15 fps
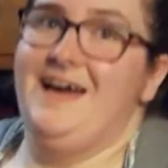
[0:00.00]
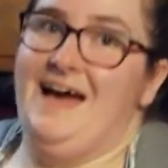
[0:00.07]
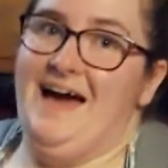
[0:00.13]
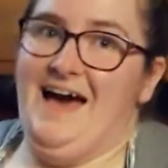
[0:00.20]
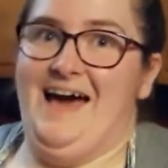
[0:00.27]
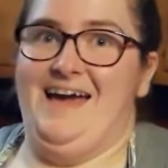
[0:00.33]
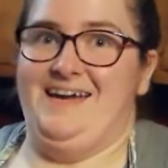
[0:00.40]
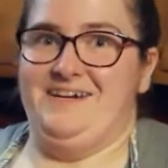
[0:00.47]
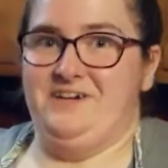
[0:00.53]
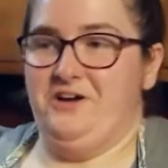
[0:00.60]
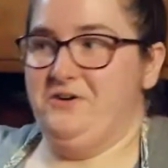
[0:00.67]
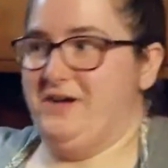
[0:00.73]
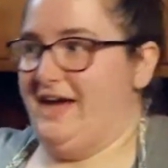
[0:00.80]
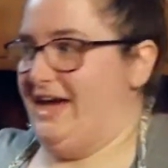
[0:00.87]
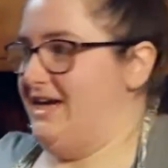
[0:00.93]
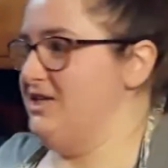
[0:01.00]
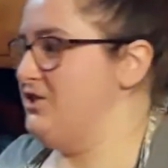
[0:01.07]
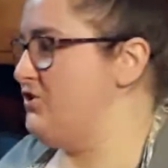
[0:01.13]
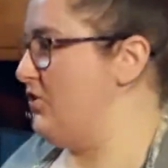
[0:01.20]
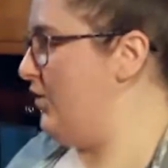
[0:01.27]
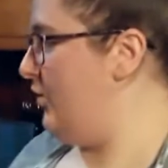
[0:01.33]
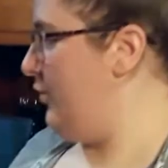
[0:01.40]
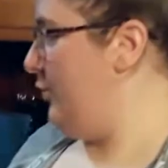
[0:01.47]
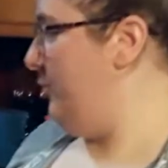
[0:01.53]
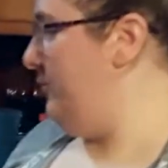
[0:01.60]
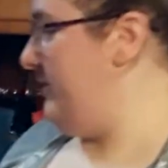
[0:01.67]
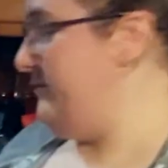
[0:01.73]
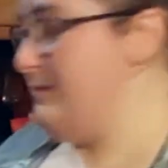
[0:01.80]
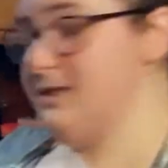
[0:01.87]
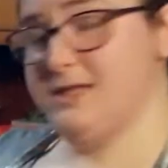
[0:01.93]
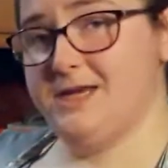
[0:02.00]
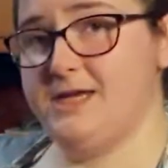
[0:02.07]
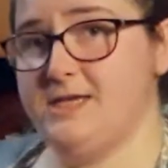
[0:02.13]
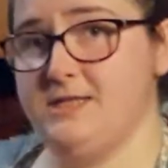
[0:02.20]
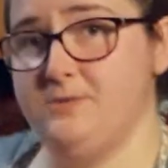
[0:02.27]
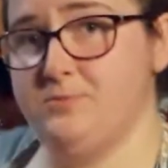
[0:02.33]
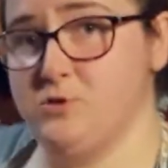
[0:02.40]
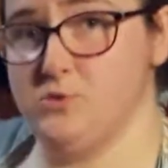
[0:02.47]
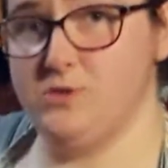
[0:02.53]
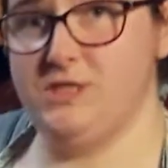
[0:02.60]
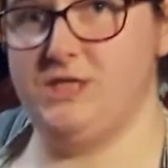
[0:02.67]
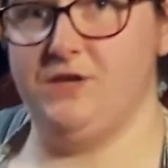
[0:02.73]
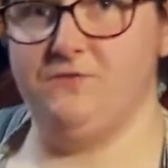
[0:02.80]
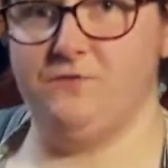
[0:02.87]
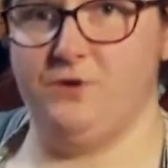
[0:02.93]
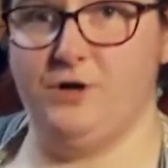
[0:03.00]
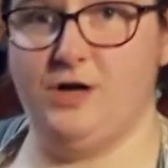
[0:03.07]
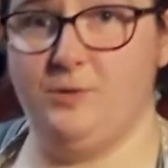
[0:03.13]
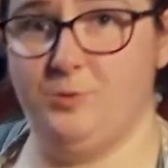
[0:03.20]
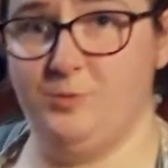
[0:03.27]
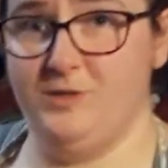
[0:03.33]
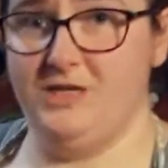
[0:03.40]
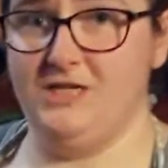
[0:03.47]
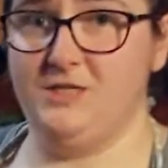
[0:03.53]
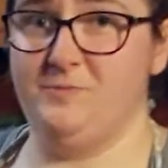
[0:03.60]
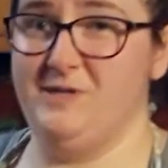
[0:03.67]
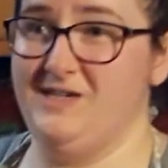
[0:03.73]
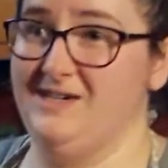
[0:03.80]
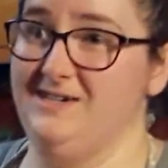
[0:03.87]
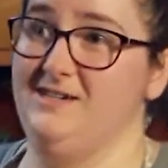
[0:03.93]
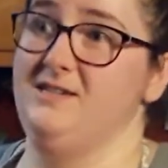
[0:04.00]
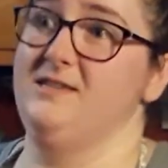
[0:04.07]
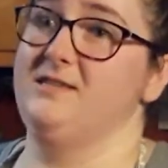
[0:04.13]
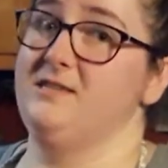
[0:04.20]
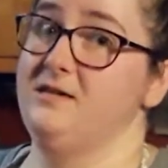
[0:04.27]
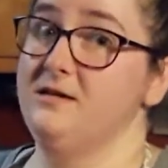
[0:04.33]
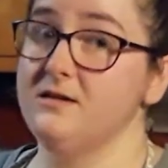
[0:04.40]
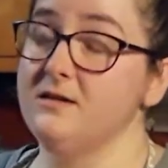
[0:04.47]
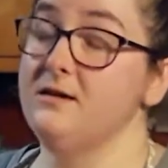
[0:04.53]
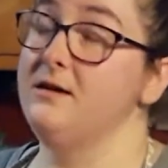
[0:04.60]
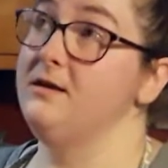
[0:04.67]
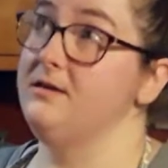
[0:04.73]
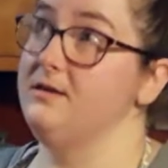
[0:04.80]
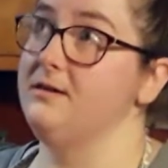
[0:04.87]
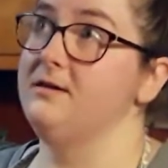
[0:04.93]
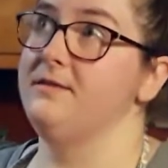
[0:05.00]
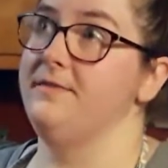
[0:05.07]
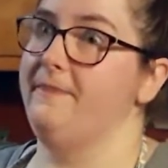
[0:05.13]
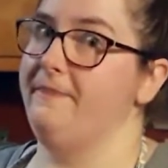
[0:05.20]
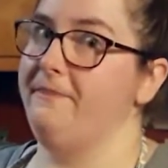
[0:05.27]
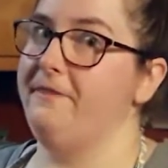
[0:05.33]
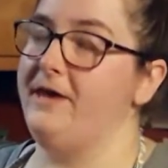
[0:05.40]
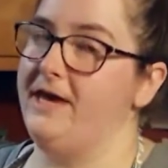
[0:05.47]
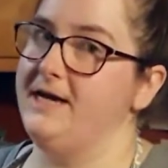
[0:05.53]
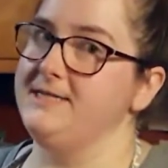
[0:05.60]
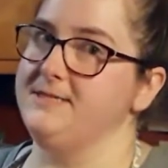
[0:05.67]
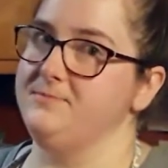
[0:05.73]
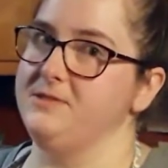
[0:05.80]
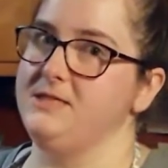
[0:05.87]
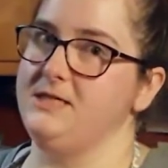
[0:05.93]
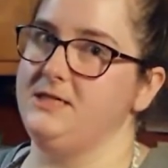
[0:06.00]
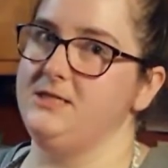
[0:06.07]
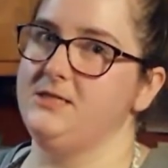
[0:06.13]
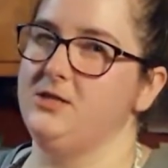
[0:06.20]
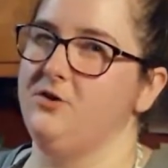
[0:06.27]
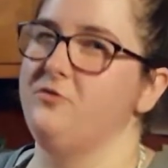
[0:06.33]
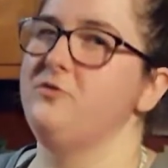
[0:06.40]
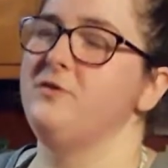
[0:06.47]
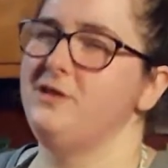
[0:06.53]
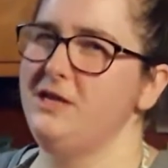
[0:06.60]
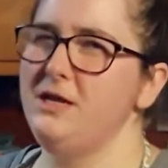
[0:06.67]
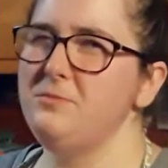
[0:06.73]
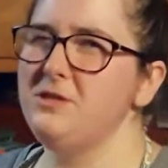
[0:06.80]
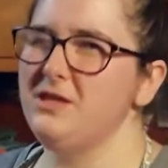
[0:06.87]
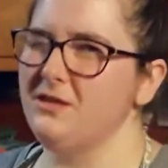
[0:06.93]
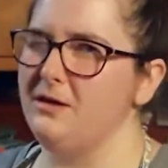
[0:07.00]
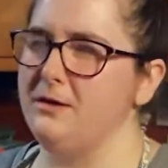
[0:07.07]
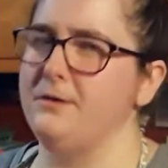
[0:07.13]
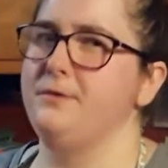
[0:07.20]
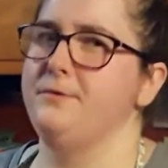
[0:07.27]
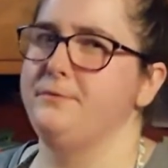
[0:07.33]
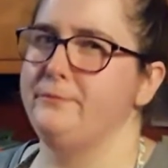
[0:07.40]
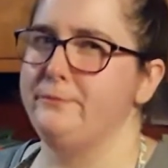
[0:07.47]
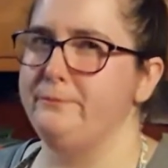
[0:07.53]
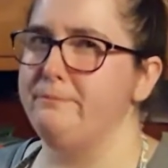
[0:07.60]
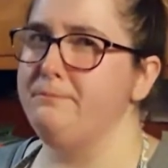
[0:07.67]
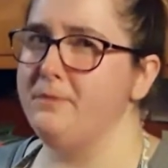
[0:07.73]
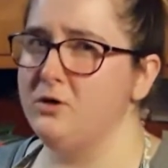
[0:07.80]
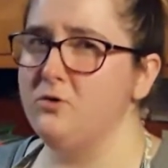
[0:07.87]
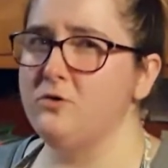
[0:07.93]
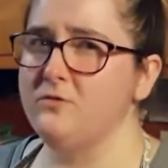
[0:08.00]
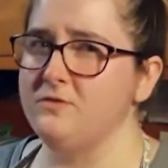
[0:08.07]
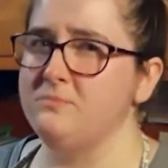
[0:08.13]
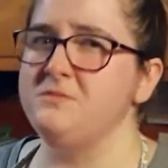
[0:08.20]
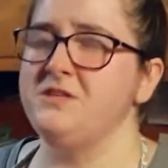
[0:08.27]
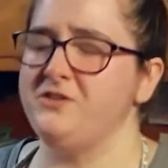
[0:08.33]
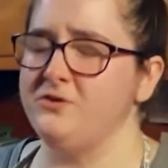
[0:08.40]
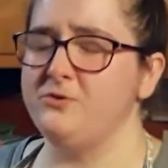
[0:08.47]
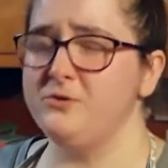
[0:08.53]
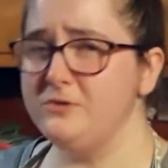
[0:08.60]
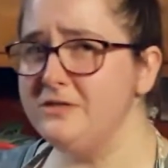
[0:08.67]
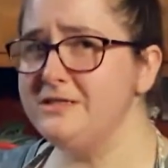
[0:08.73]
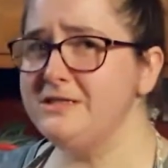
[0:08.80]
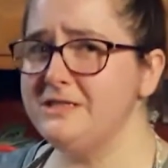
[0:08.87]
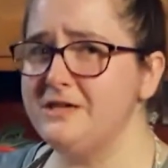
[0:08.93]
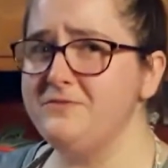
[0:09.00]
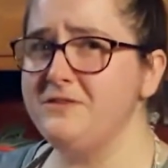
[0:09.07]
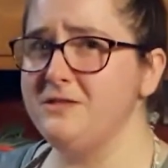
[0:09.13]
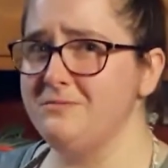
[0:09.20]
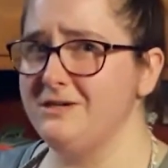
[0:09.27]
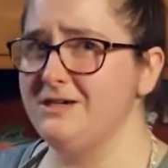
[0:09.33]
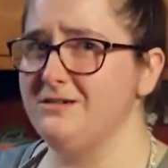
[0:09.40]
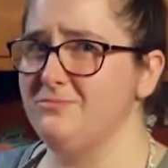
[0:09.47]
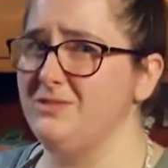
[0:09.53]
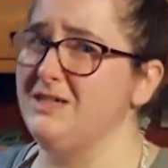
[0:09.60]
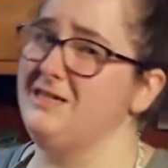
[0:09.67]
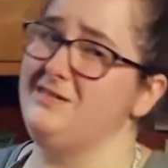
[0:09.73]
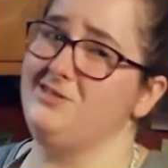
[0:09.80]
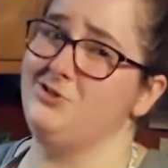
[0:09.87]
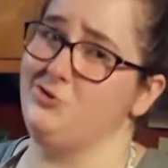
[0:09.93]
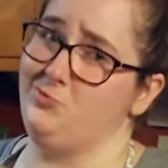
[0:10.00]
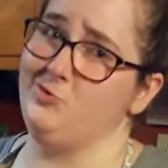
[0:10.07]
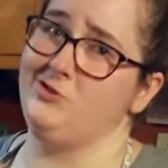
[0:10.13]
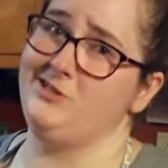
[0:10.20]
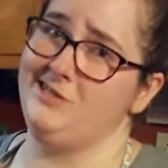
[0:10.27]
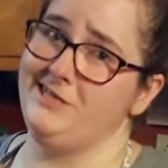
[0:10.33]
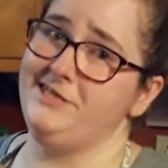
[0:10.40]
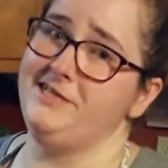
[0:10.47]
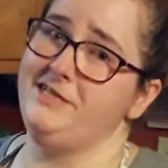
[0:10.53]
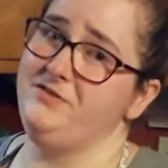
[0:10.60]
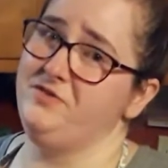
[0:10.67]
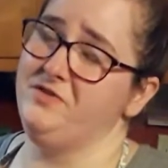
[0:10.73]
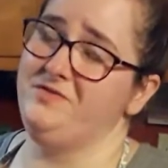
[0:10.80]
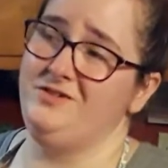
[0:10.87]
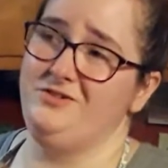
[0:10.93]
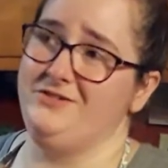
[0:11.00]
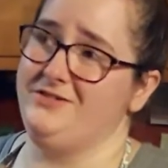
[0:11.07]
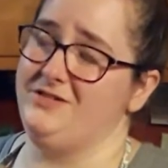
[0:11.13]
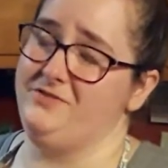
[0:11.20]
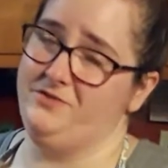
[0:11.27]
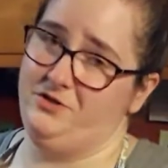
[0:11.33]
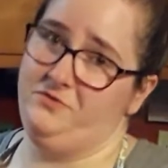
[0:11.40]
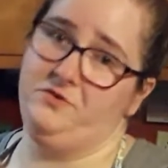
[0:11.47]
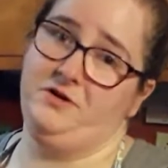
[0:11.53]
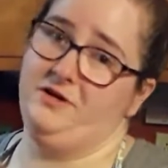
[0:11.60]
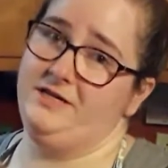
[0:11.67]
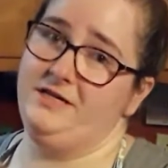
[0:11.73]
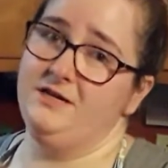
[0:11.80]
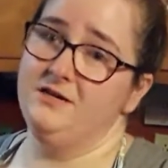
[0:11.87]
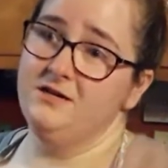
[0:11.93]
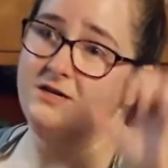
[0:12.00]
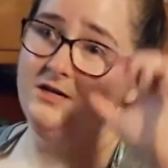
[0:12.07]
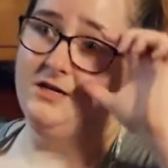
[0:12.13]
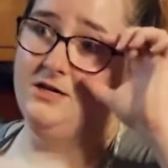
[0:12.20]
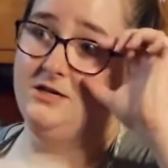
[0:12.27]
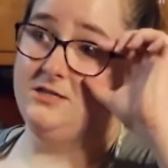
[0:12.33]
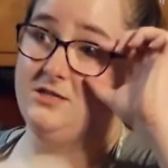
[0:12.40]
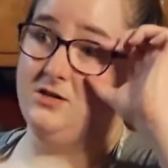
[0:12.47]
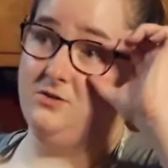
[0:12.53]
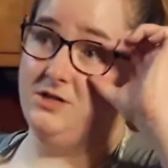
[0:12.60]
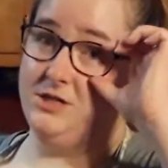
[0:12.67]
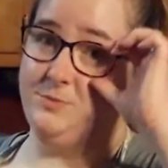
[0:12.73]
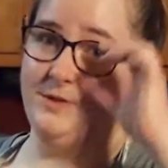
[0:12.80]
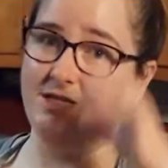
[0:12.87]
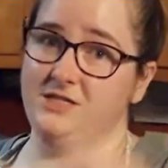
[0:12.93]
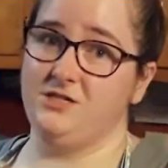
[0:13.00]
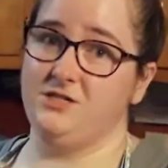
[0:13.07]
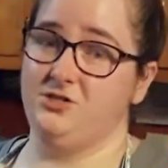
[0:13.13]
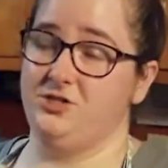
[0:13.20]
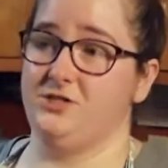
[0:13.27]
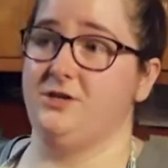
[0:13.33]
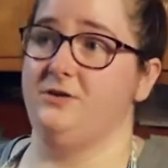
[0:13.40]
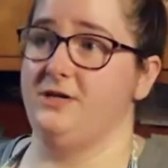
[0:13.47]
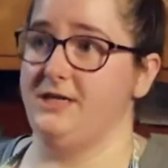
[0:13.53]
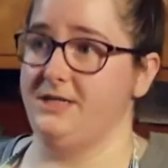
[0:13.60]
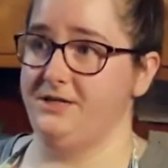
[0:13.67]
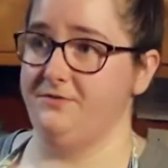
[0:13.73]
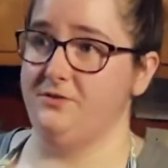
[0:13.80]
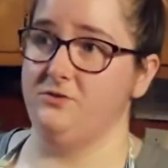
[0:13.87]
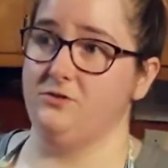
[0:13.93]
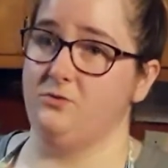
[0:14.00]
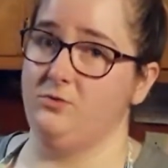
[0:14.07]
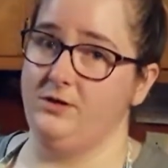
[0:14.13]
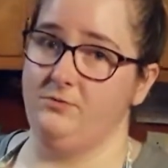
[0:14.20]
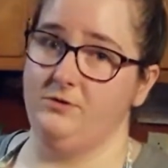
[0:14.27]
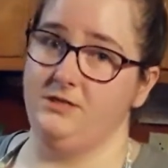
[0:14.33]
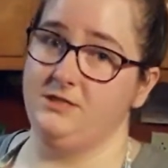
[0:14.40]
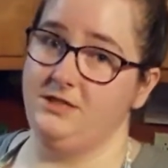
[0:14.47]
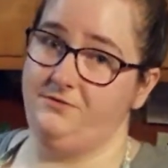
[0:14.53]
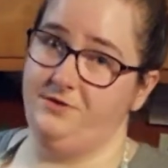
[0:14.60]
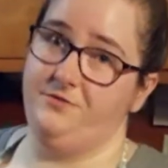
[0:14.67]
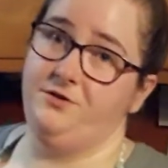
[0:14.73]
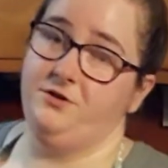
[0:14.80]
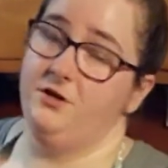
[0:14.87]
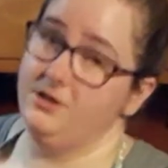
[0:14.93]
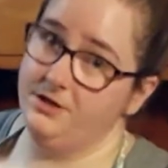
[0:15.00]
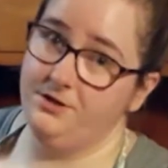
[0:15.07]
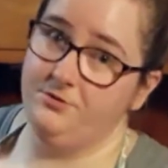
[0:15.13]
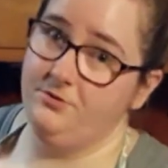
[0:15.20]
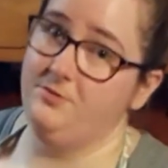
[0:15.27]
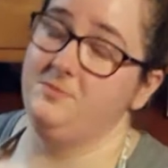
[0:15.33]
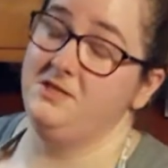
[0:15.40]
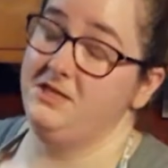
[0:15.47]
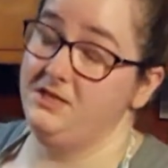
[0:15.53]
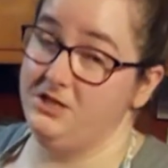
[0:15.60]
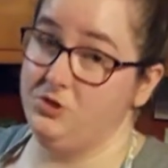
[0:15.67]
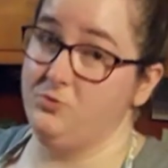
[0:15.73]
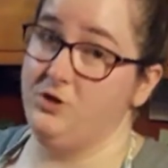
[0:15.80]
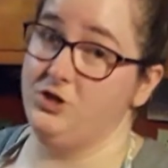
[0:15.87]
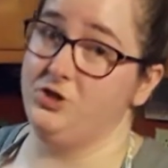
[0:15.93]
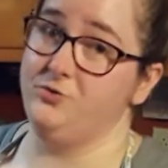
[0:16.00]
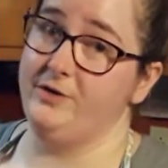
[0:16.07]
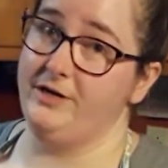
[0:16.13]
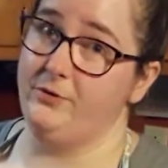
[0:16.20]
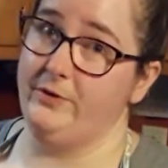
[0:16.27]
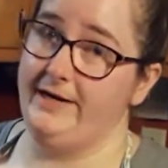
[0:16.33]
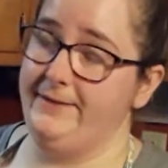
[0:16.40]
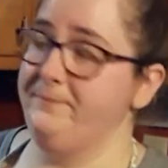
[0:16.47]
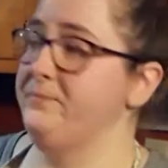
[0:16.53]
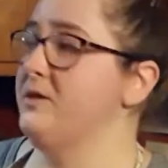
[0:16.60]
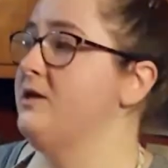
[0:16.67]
Hi, okay, so we've been letting the bowls sit for a couple minutes because they had some sticky stuff, namely like milk from cereal and stuff in the bottom that gets super sticky, even if you just leave it overnight. So it's best to just go ahead and give those a quick rinse, even if you're not gonna throw them in the dishwasher right away.